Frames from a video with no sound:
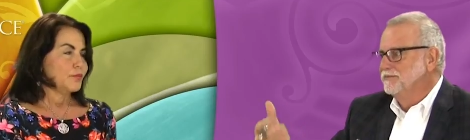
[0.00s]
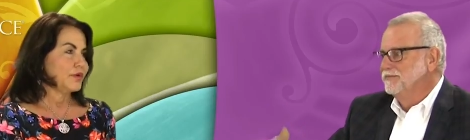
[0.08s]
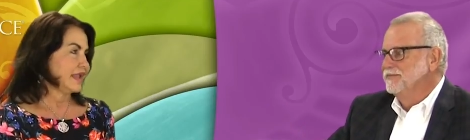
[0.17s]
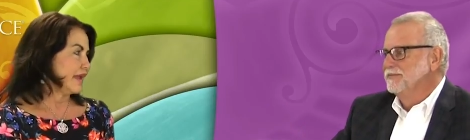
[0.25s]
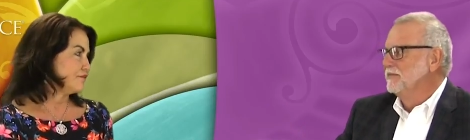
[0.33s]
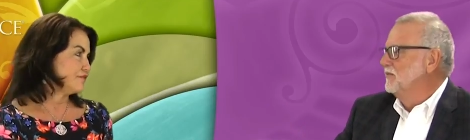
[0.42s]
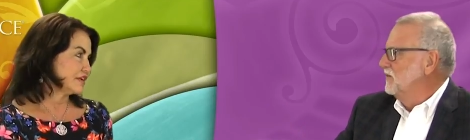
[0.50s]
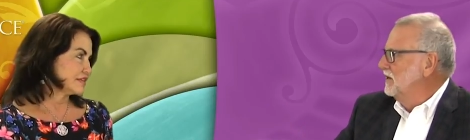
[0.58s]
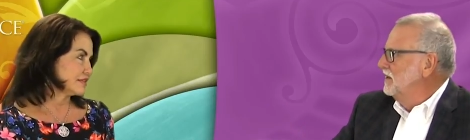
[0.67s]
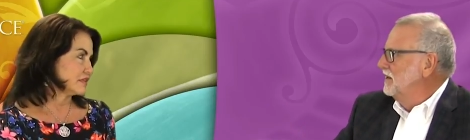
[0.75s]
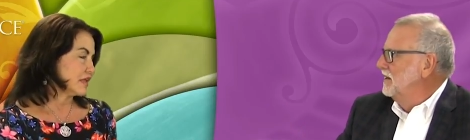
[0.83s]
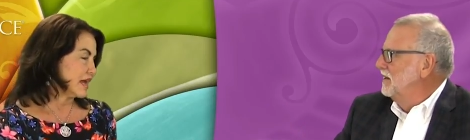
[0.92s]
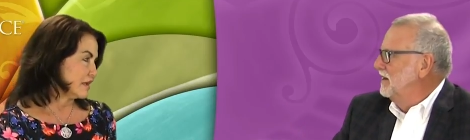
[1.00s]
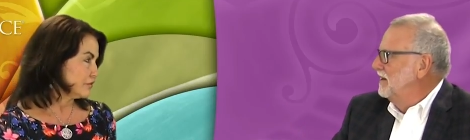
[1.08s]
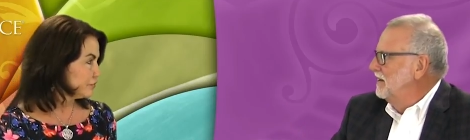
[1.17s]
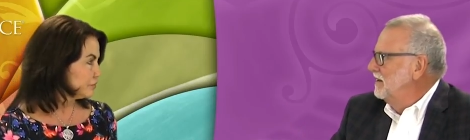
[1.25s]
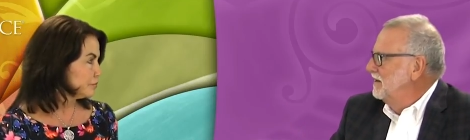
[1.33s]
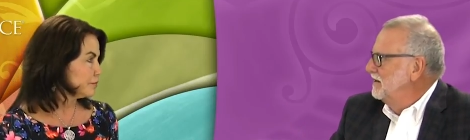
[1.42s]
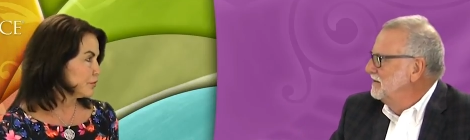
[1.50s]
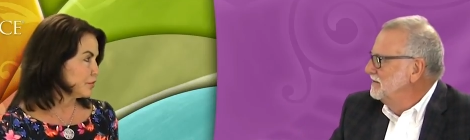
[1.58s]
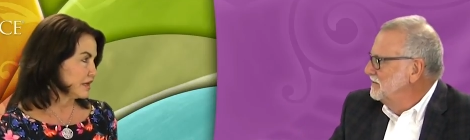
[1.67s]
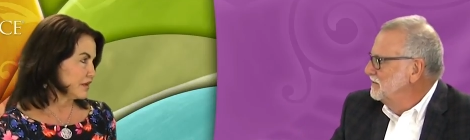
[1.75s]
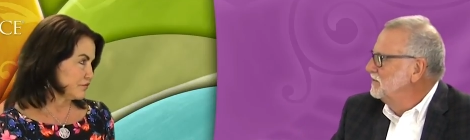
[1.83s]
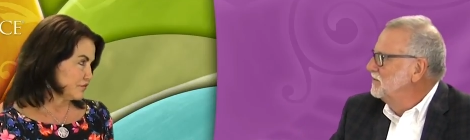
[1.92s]
Speaker 1: we can't fix the life, but
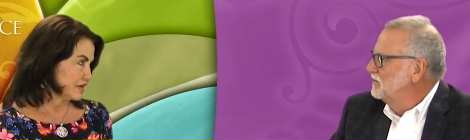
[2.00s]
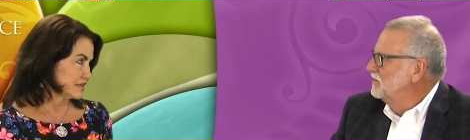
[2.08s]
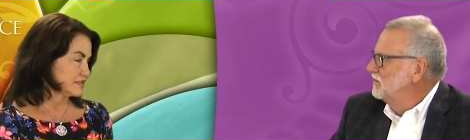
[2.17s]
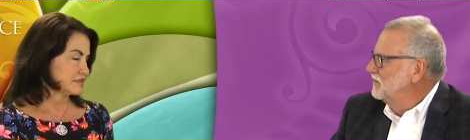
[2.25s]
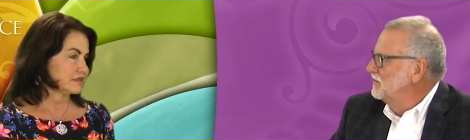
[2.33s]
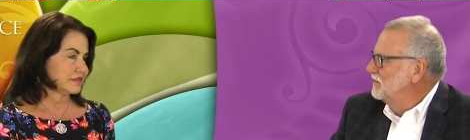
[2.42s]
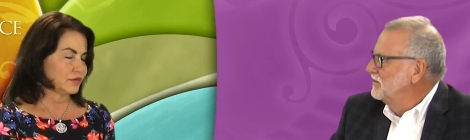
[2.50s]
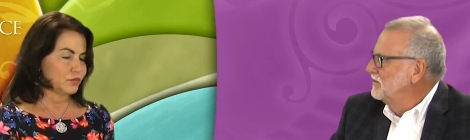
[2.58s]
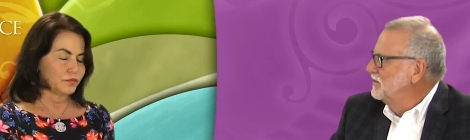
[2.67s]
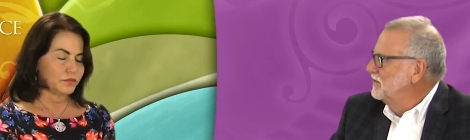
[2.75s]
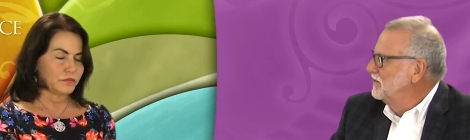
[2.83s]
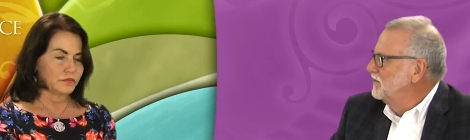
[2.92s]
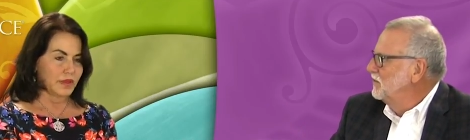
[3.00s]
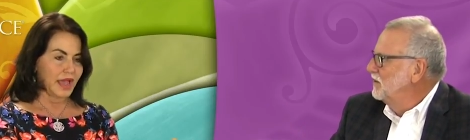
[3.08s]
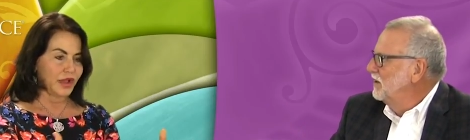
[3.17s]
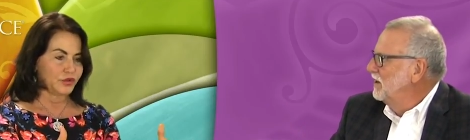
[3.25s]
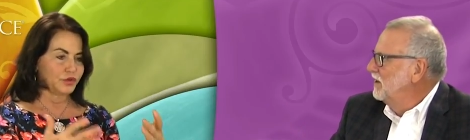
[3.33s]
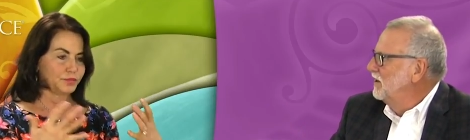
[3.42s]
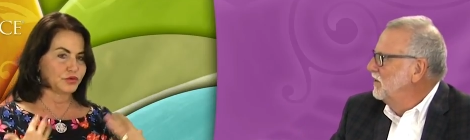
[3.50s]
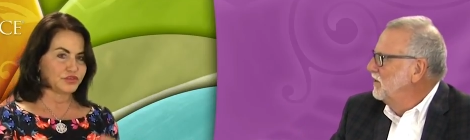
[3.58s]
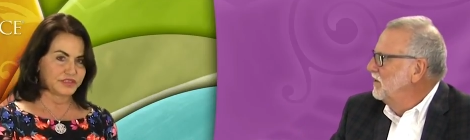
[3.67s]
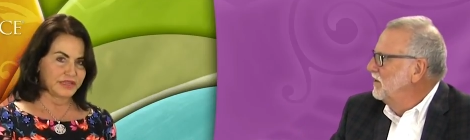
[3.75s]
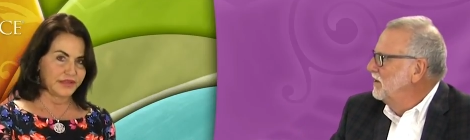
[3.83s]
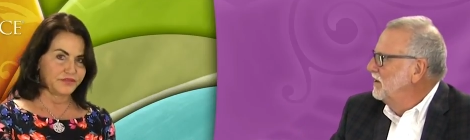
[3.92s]
we can fix how you
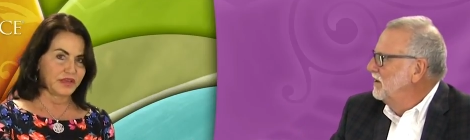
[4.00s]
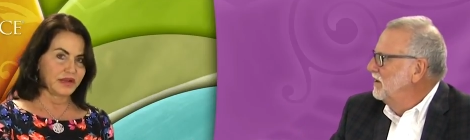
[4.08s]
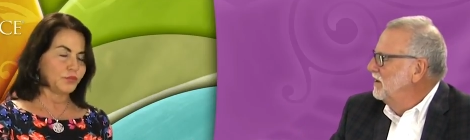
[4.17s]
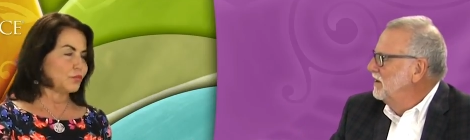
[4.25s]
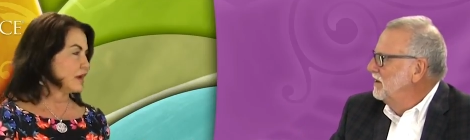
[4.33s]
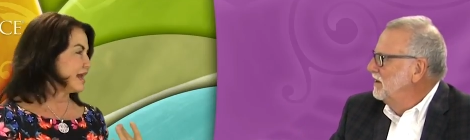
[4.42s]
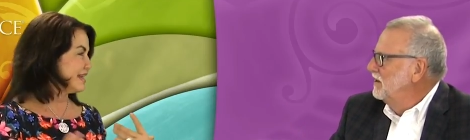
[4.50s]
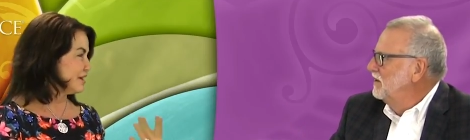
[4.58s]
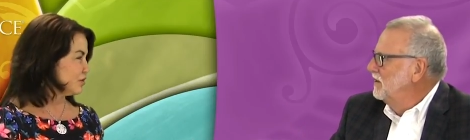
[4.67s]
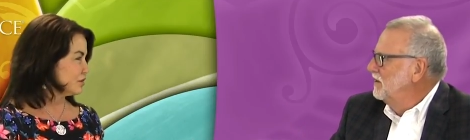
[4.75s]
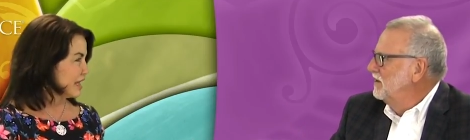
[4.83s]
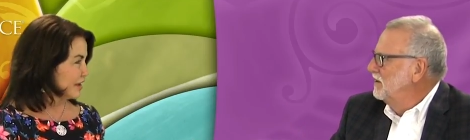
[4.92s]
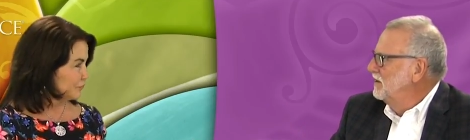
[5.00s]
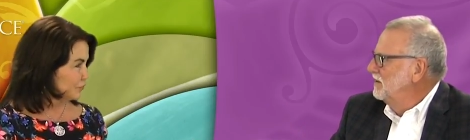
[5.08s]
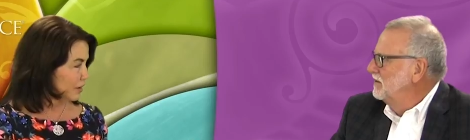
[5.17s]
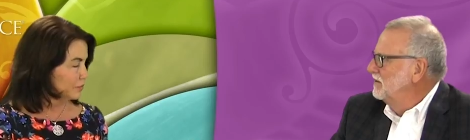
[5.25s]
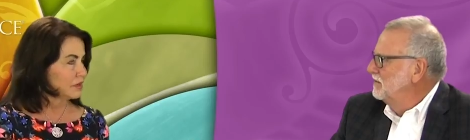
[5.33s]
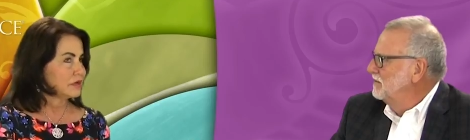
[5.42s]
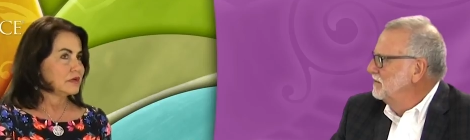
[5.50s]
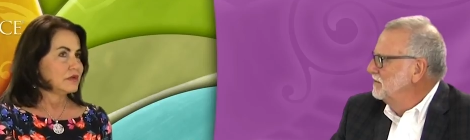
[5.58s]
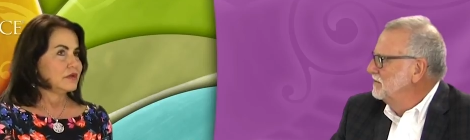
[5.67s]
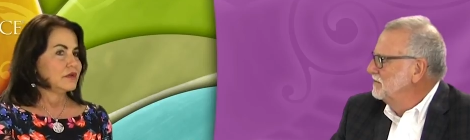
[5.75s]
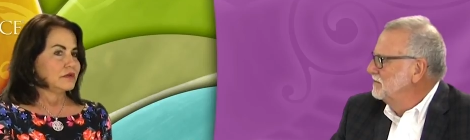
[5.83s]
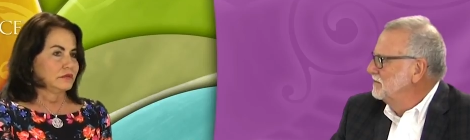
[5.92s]
perceive it. What I hear a lot from
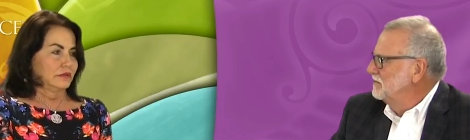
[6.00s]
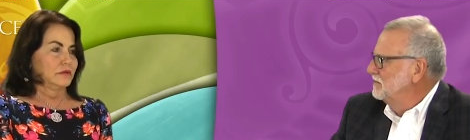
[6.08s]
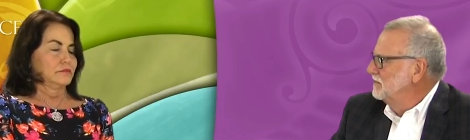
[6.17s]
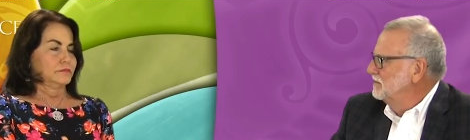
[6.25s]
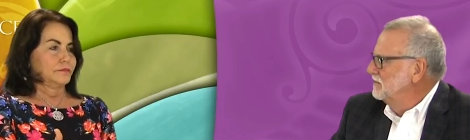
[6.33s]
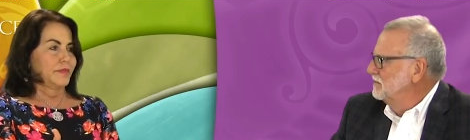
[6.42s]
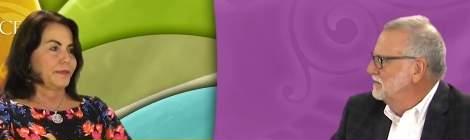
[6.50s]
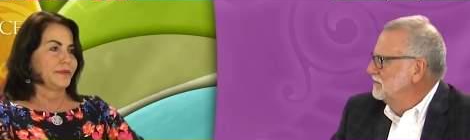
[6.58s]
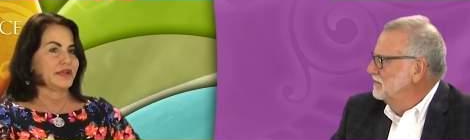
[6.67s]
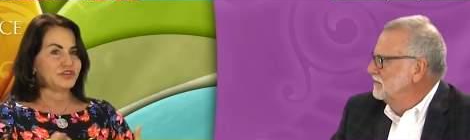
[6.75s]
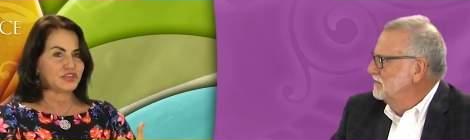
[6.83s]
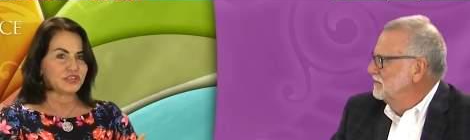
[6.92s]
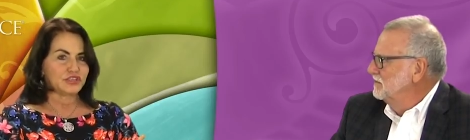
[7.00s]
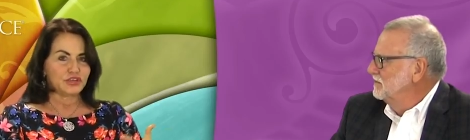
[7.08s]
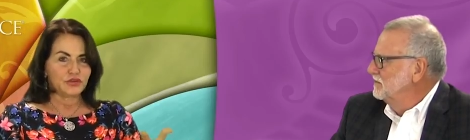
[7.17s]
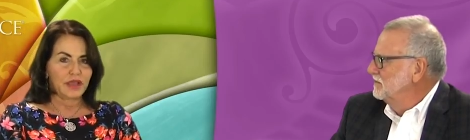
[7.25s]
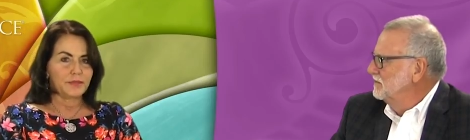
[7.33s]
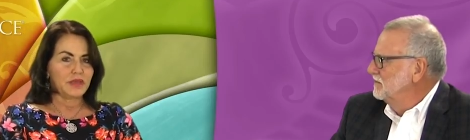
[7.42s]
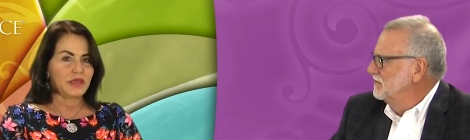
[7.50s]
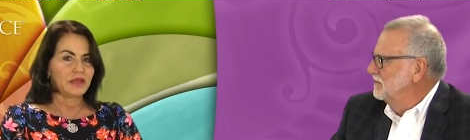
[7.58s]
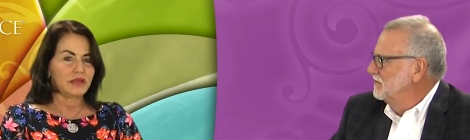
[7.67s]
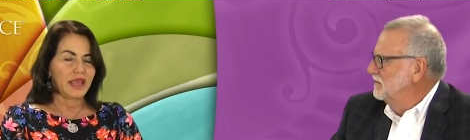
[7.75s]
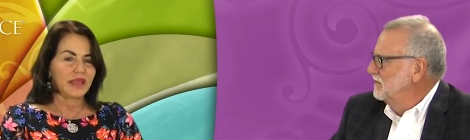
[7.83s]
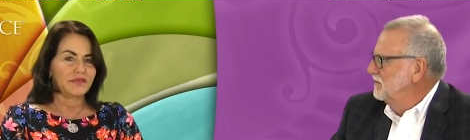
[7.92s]
my patients who come
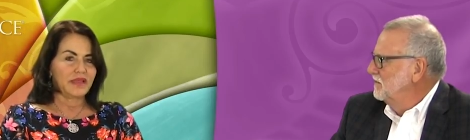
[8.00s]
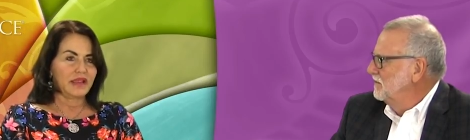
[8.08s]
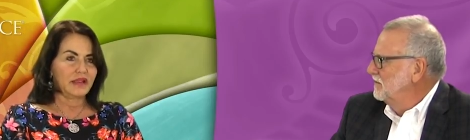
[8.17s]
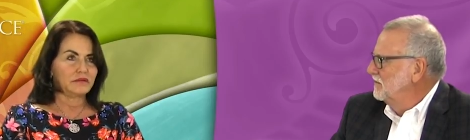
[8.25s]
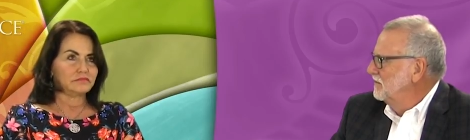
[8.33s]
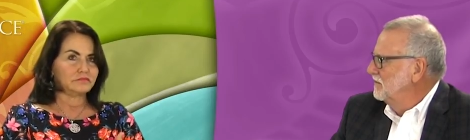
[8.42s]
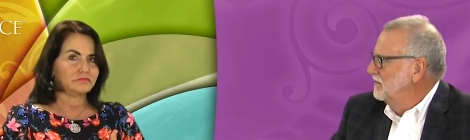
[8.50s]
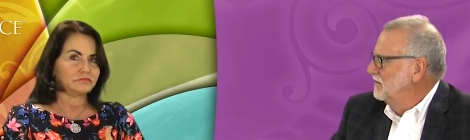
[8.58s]
in and they